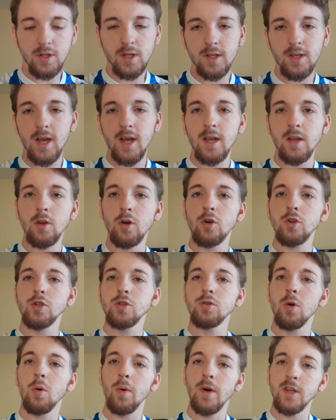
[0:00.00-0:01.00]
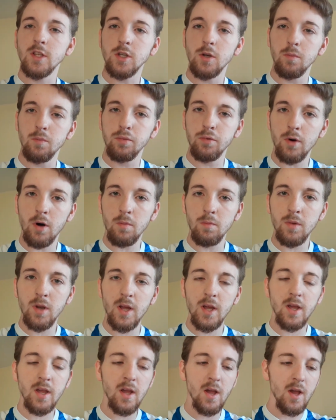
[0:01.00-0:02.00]
Today, Notts away to
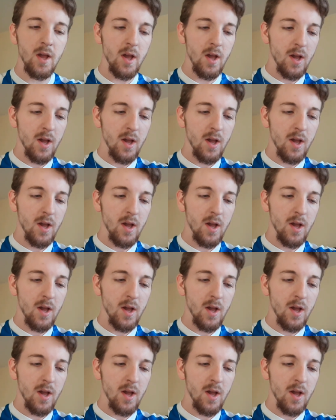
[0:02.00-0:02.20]
Bromley.